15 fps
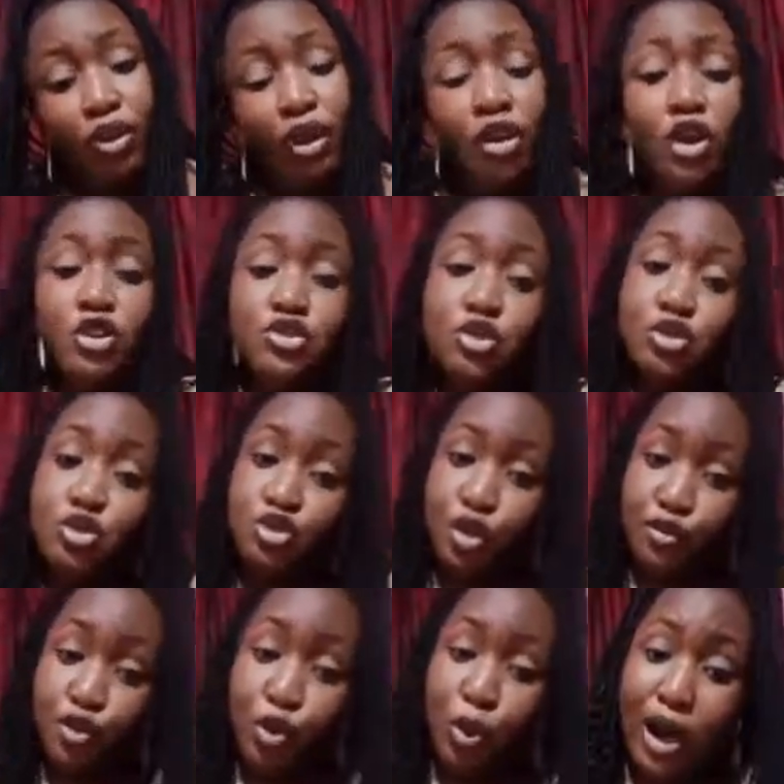So those of
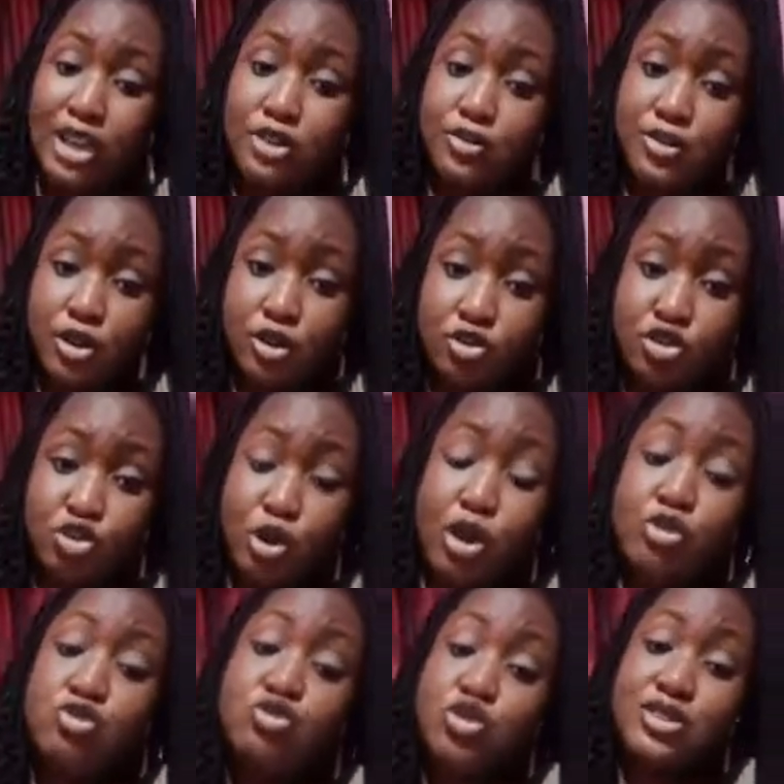you who are out of secondary school and
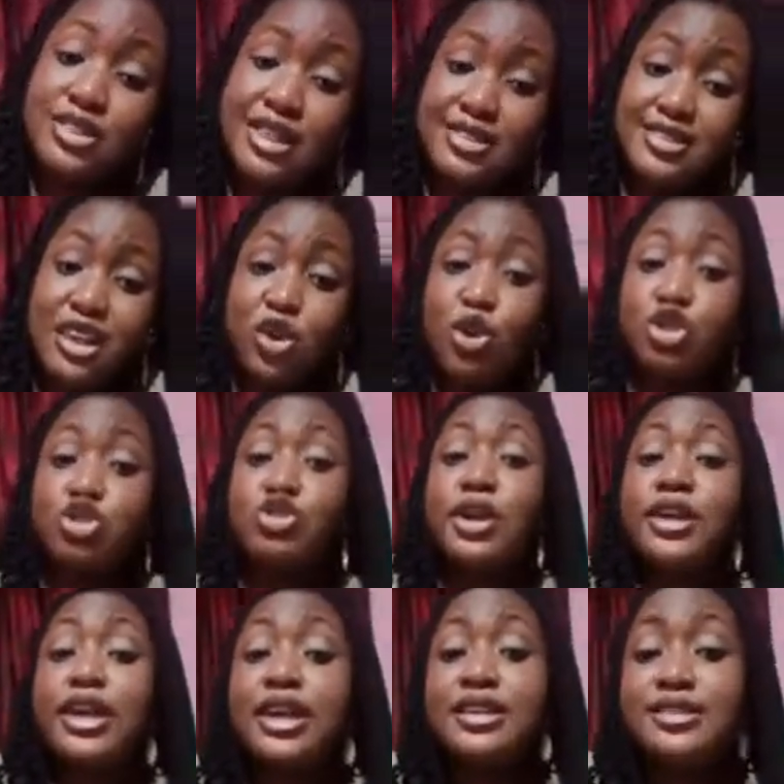who wrote last year and you're trying
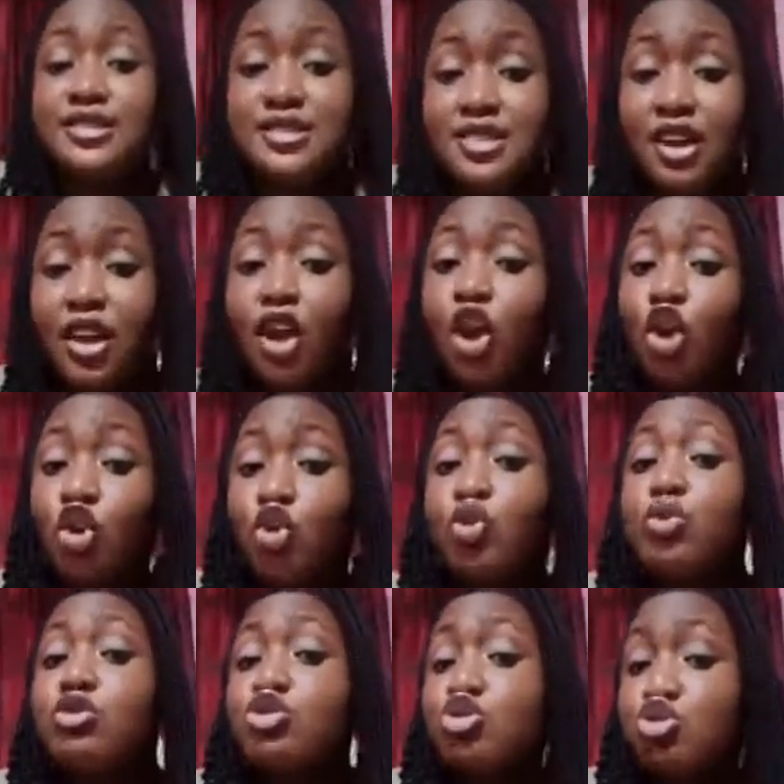again this year,
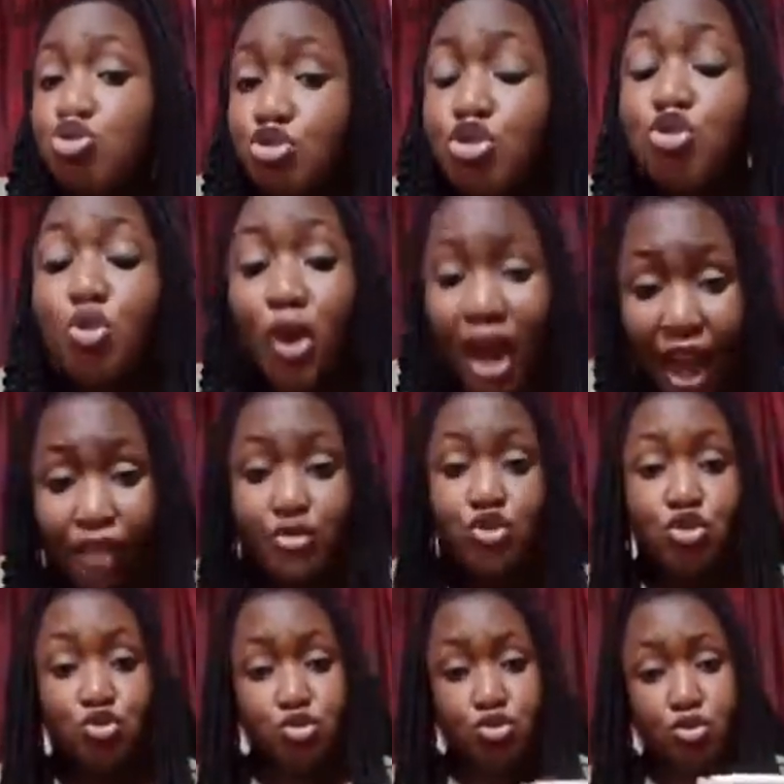you have
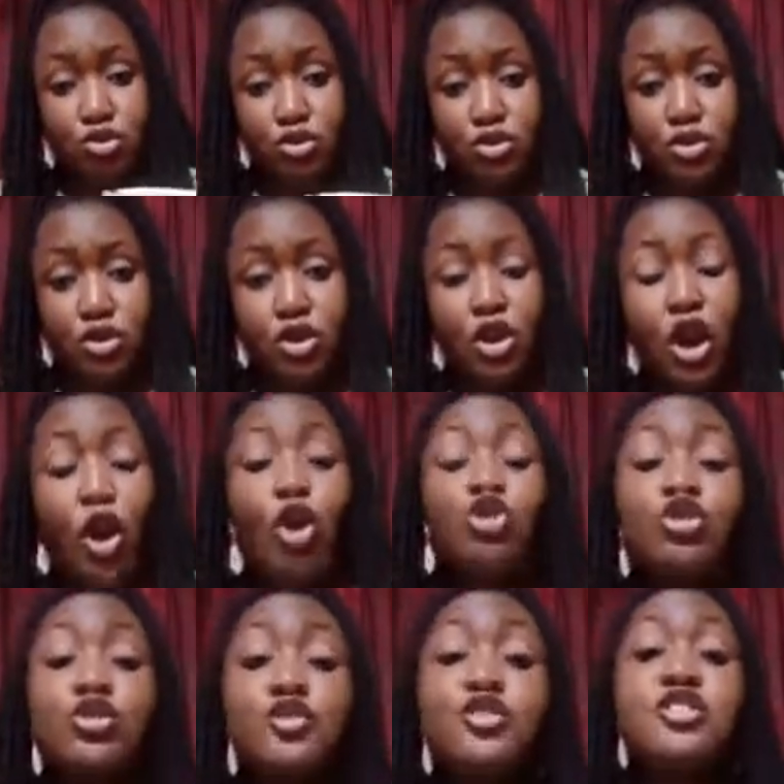to. Or
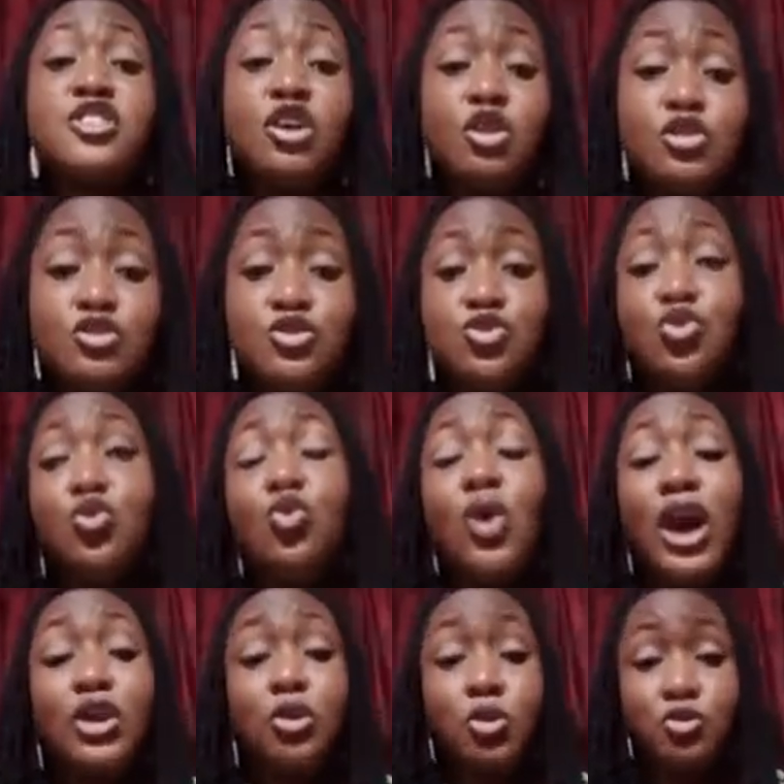those of you in secondary school who are
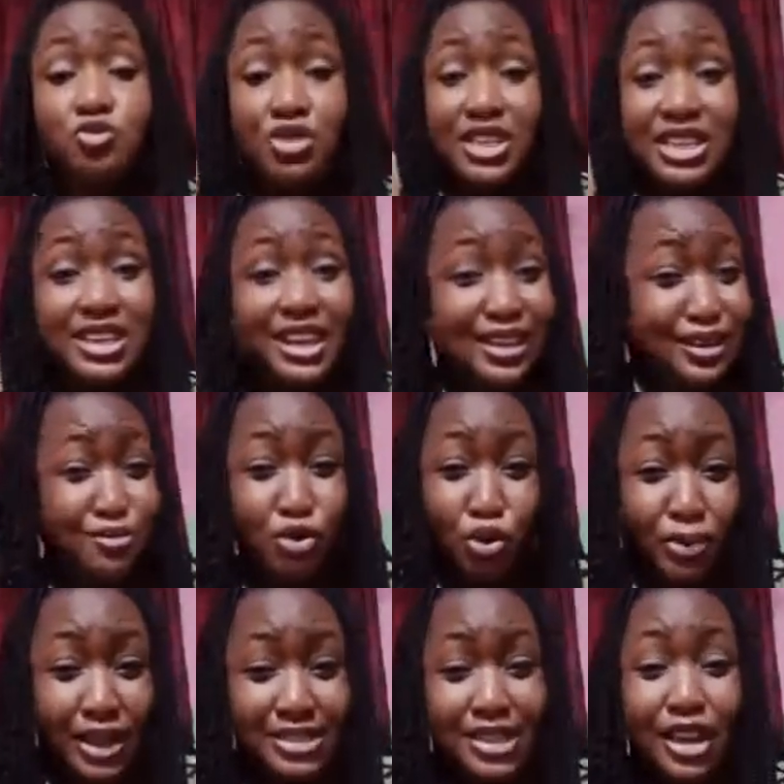not reading at the
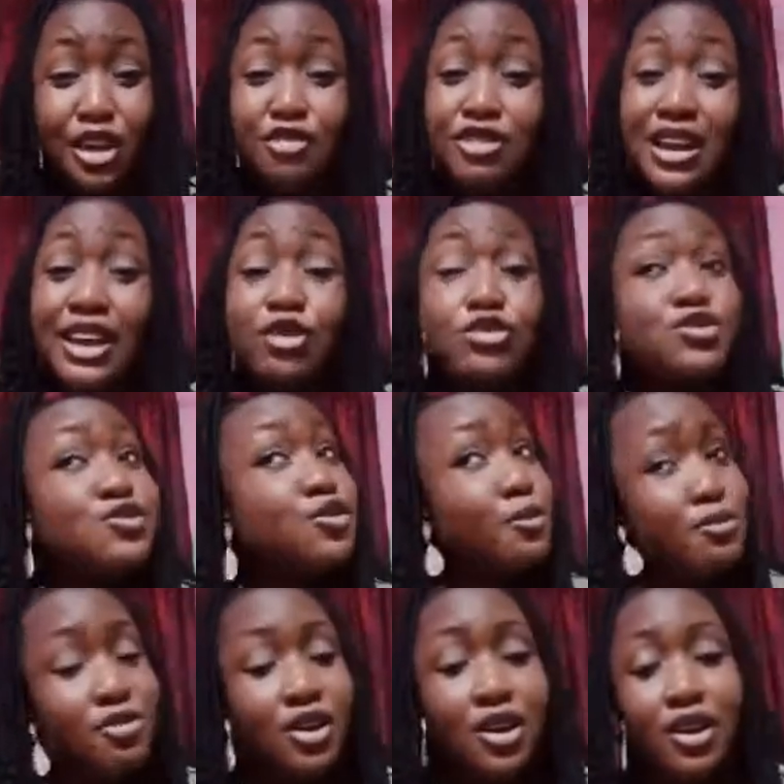moment and you're relying on
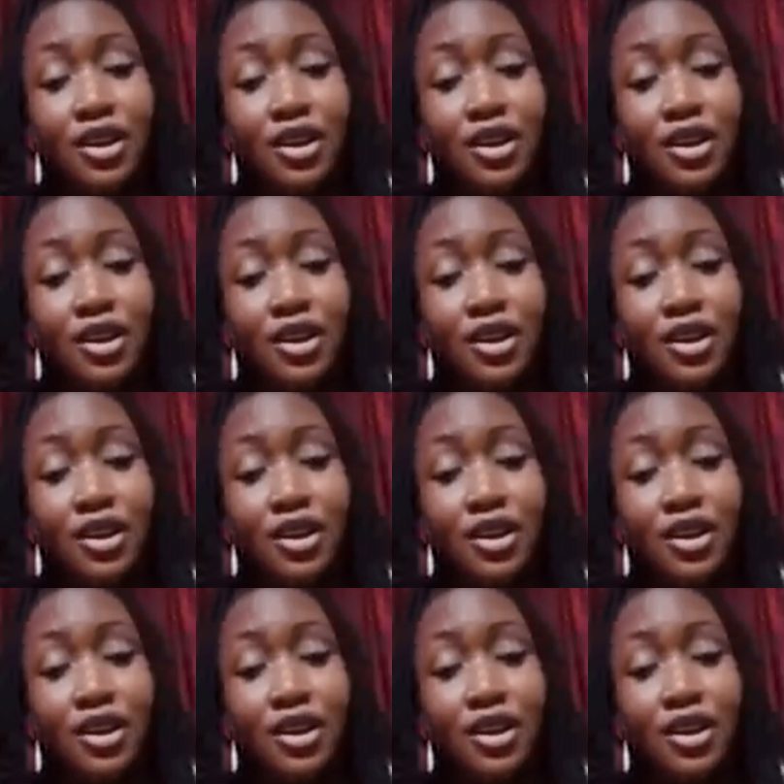summary.